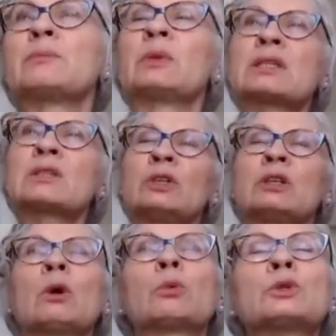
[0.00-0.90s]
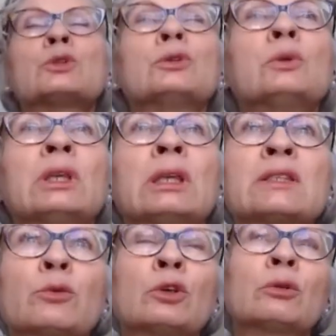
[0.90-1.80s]
because really what we're doing
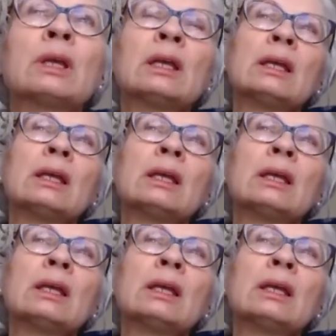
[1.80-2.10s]
is we're